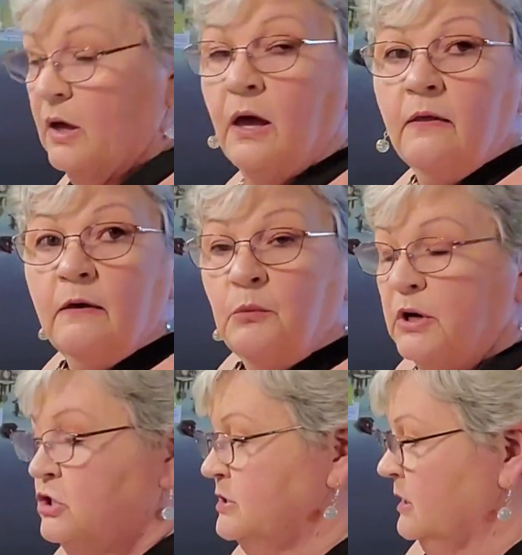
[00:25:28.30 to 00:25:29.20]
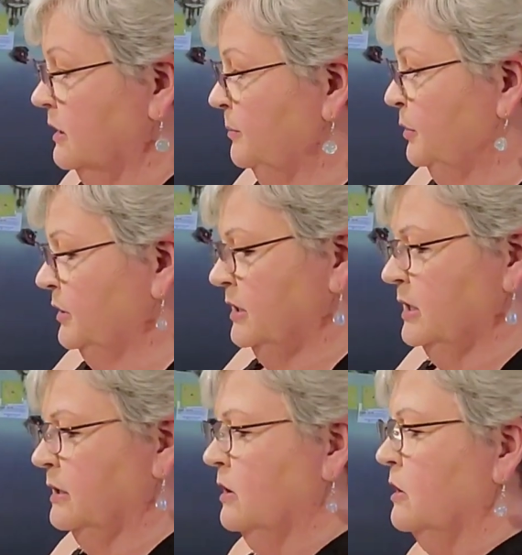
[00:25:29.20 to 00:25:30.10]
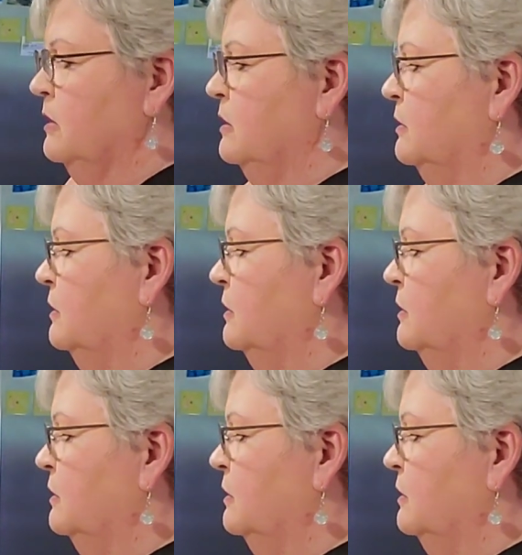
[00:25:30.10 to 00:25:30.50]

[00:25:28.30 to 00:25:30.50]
Okay, then we're just gonna put it in our